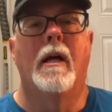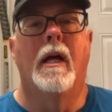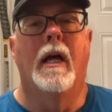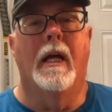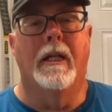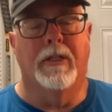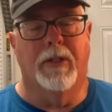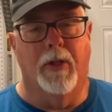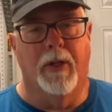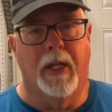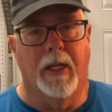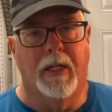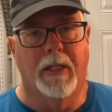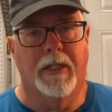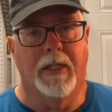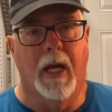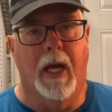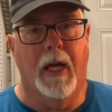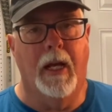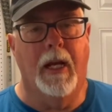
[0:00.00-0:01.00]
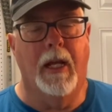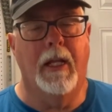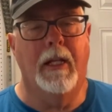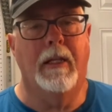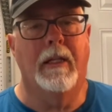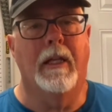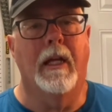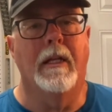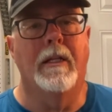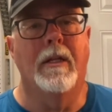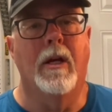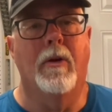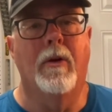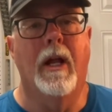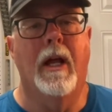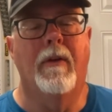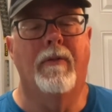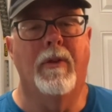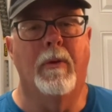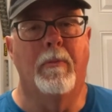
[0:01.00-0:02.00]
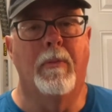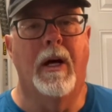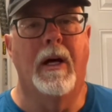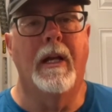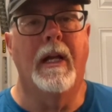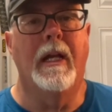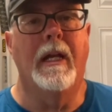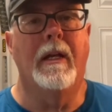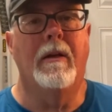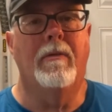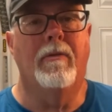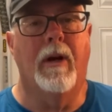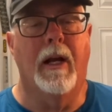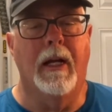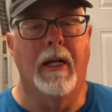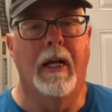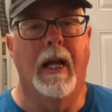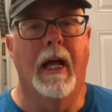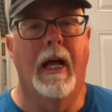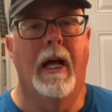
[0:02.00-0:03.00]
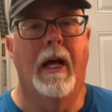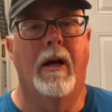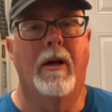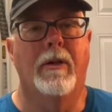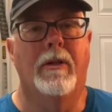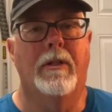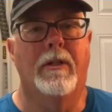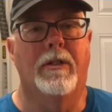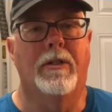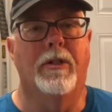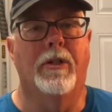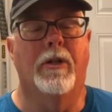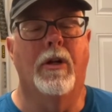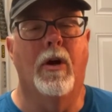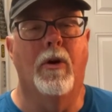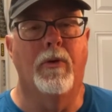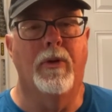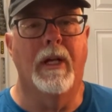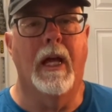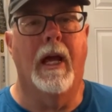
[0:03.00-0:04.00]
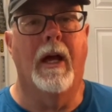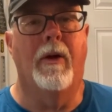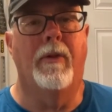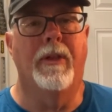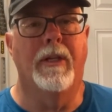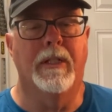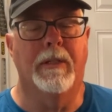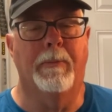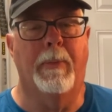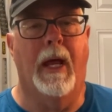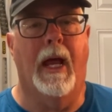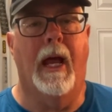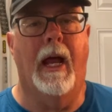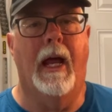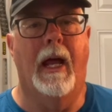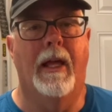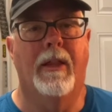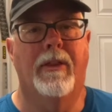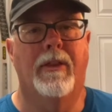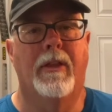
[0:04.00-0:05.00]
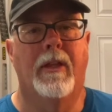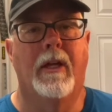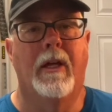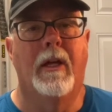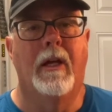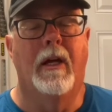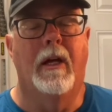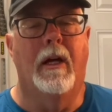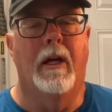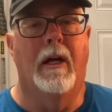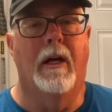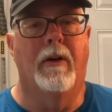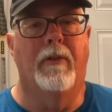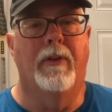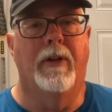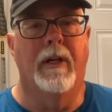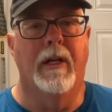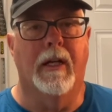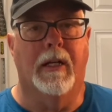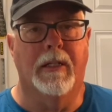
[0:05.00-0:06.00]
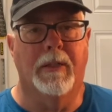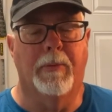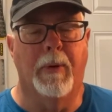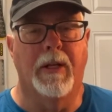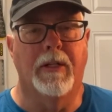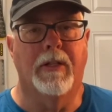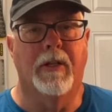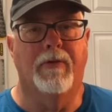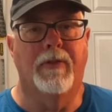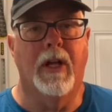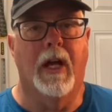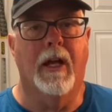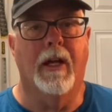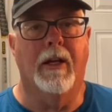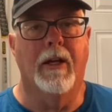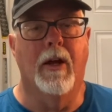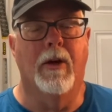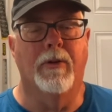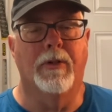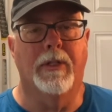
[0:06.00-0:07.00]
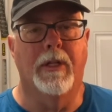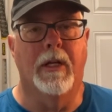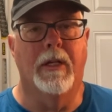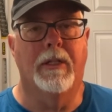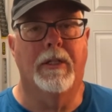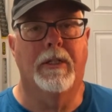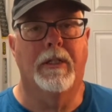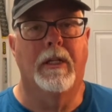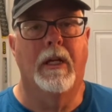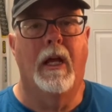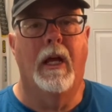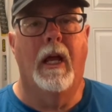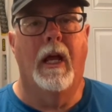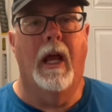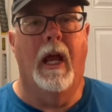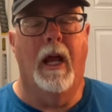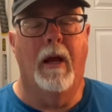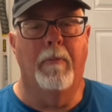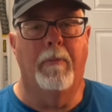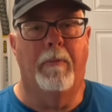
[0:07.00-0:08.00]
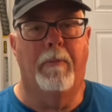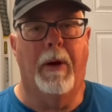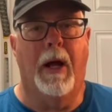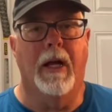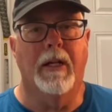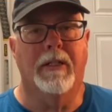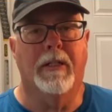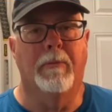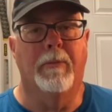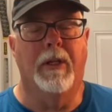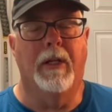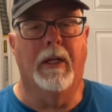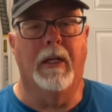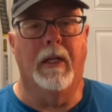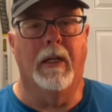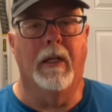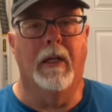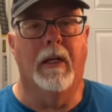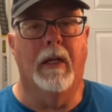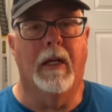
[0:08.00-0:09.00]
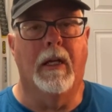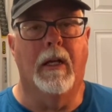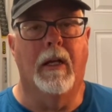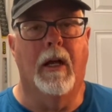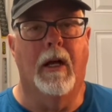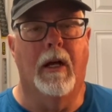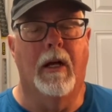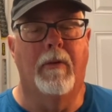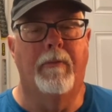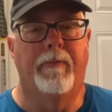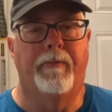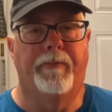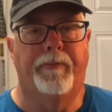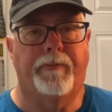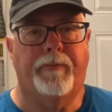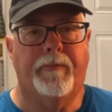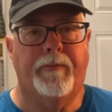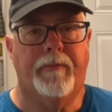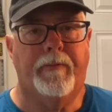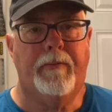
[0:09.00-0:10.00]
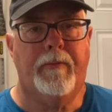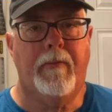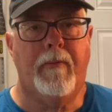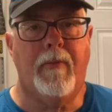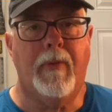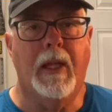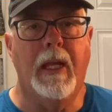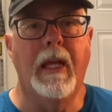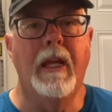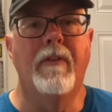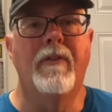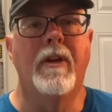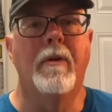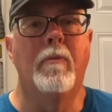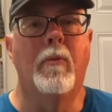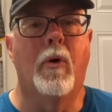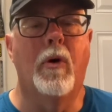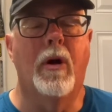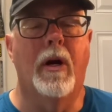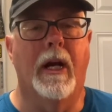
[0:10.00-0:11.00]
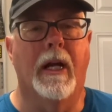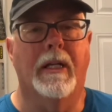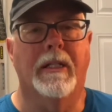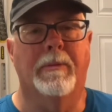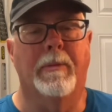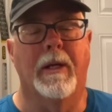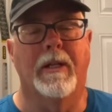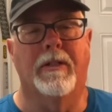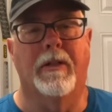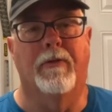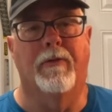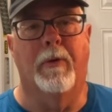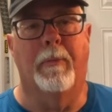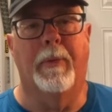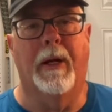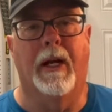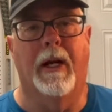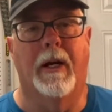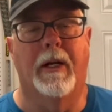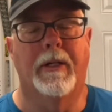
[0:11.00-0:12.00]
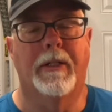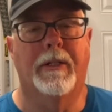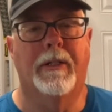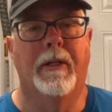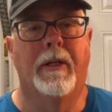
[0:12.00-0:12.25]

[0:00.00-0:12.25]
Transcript: And so they decided they don't have the money right now to go down this path of an expensive diagnosis and possibly um, even more expensive repairs.